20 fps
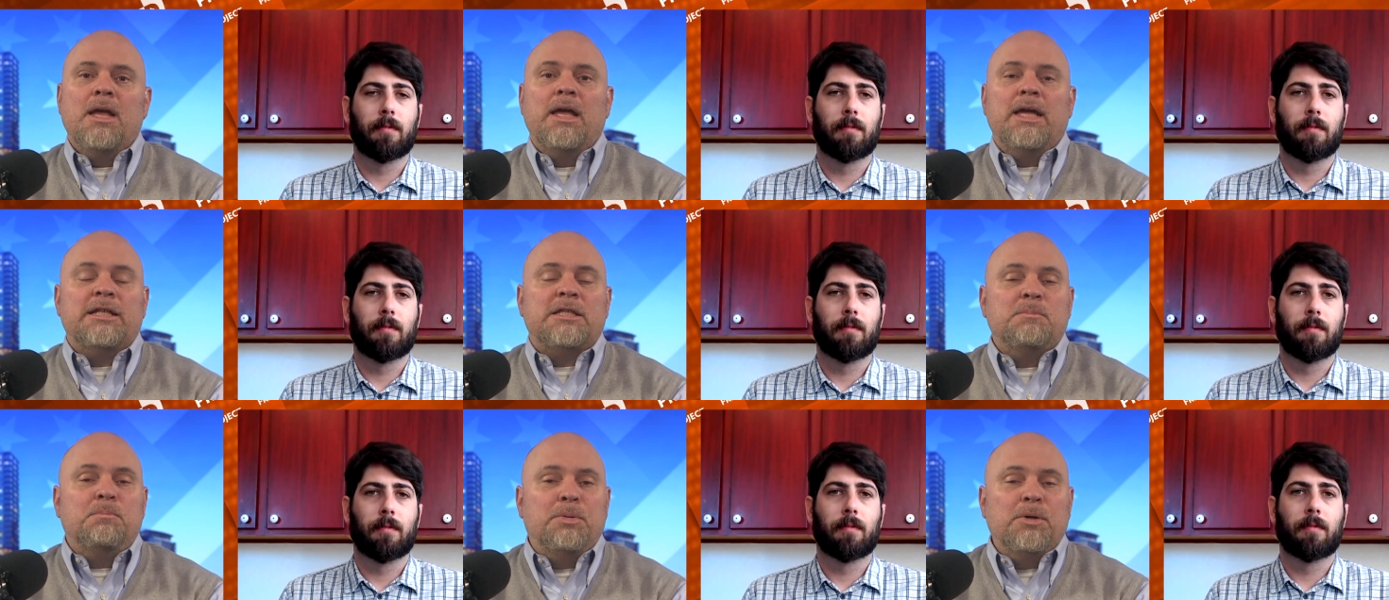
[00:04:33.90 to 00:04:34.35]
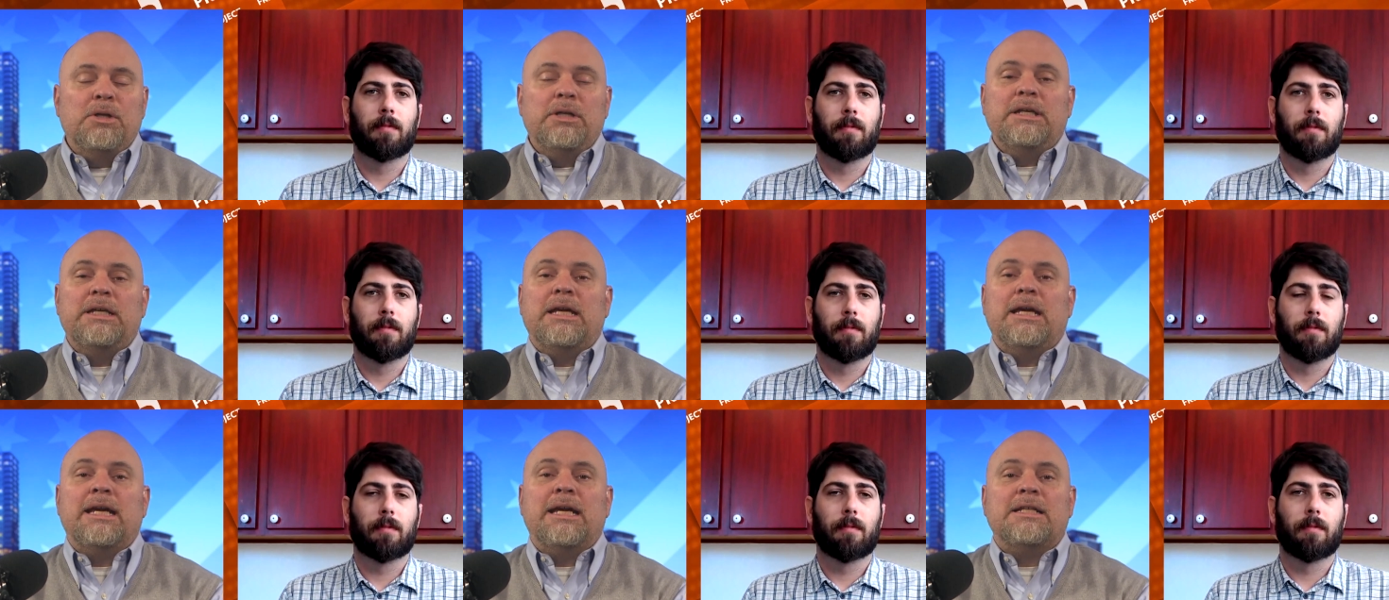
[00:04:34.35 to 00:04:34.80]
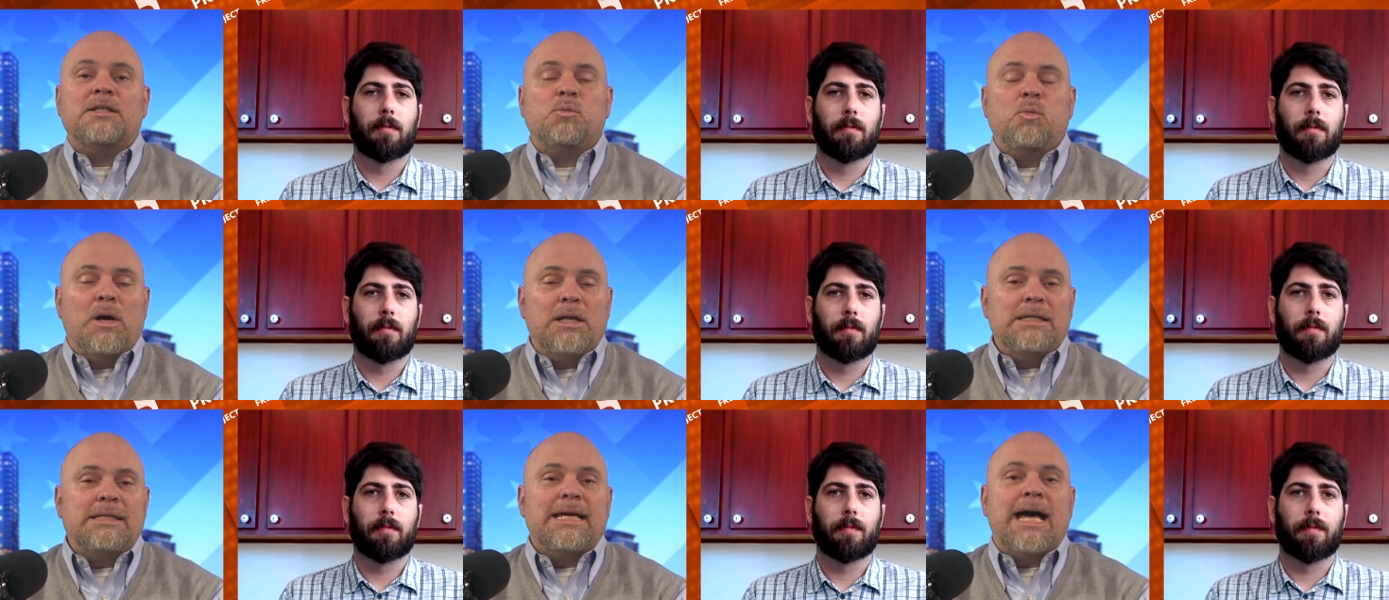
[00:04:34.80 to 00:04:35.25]
Speaker 1: it's bullying, it's
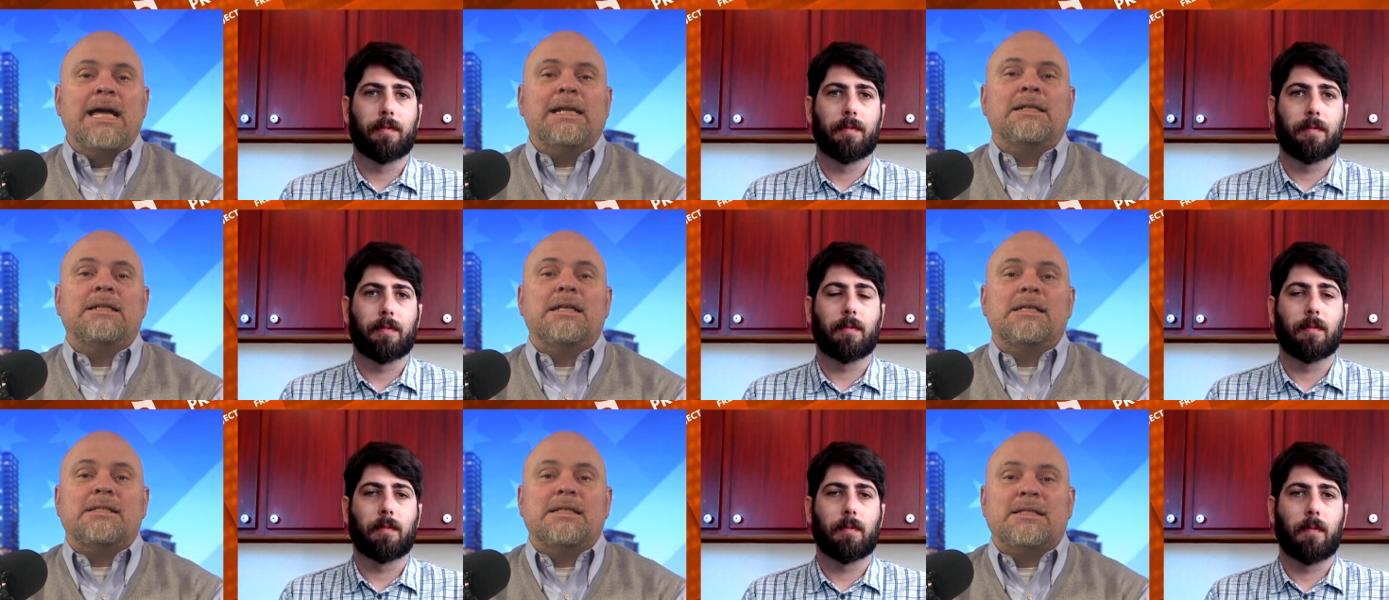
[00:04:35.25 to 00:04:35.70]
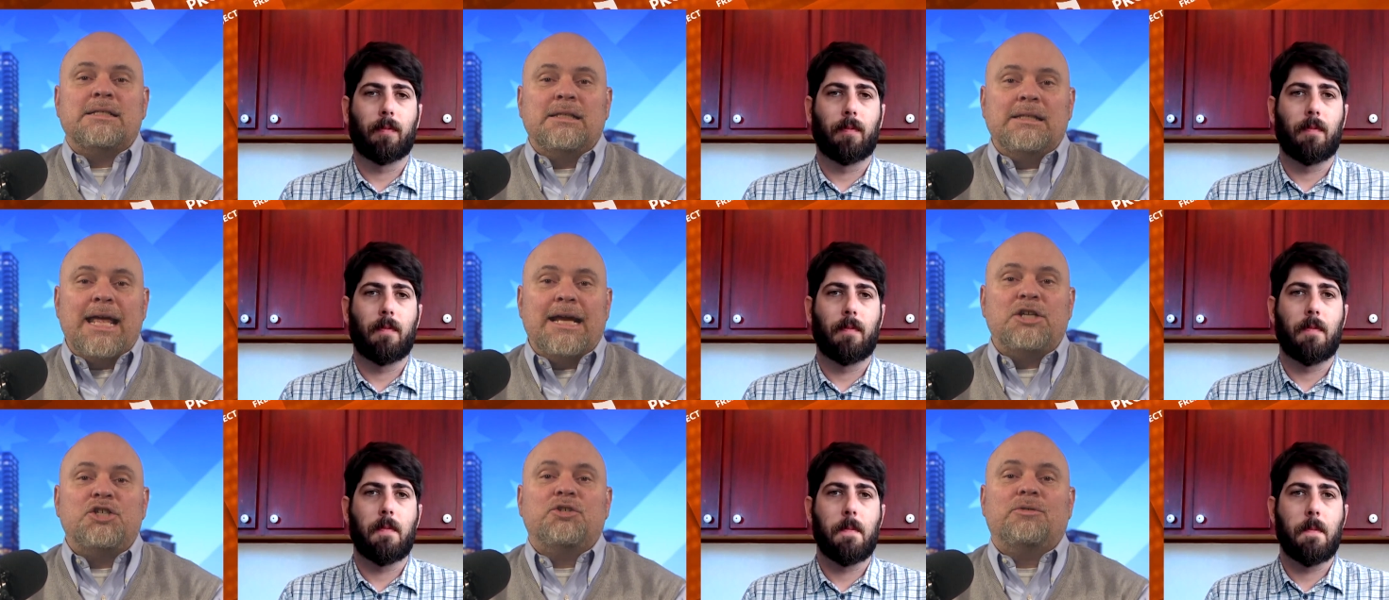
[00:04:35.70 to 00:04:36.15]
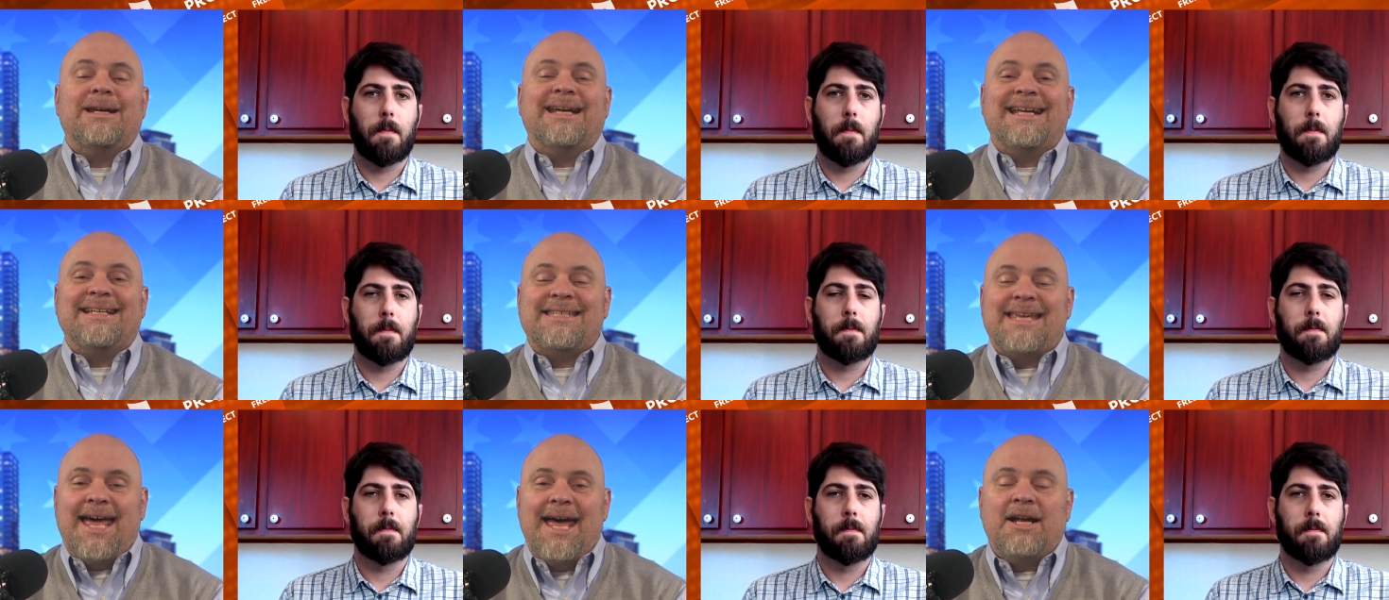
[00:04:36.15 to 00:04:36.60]
one sidedness, it's lecturing,
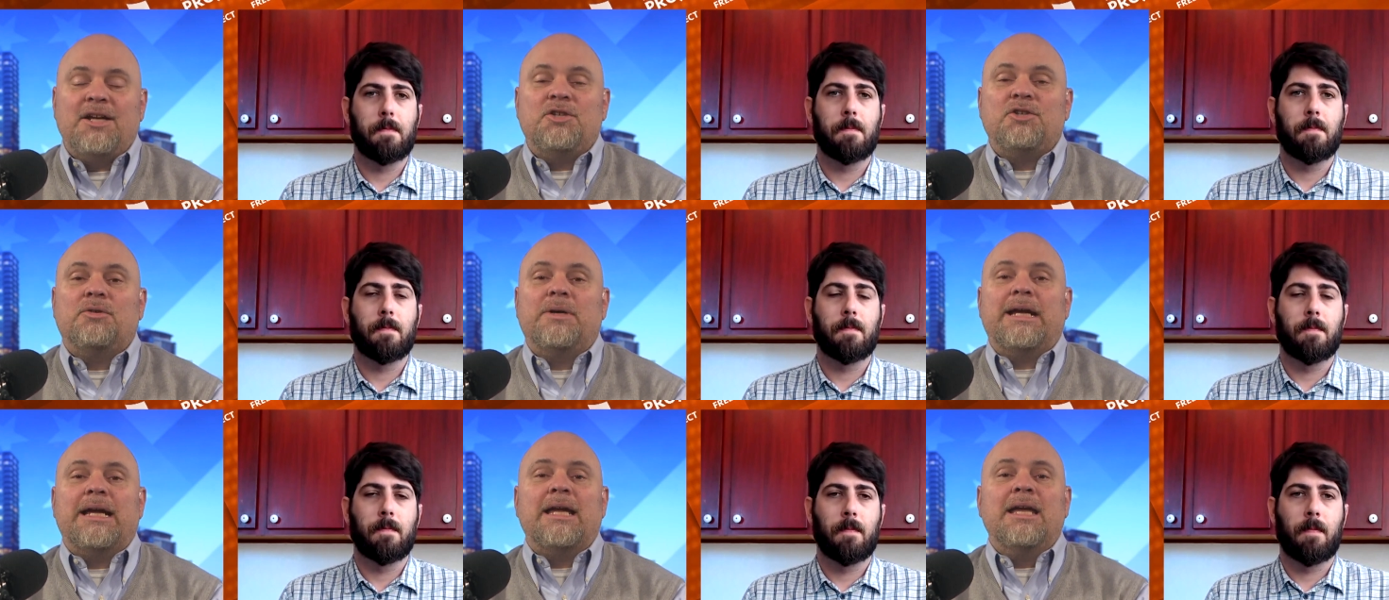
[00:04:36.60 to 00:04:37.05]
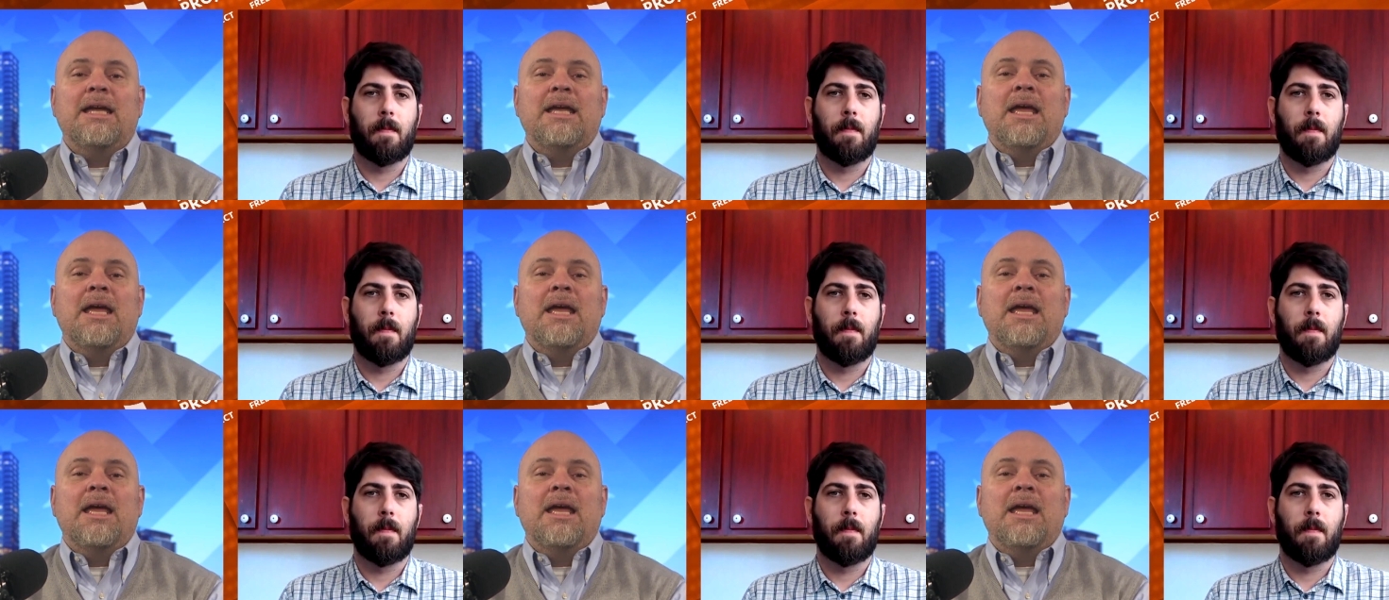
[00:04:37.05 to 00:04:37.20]
it's hectoring.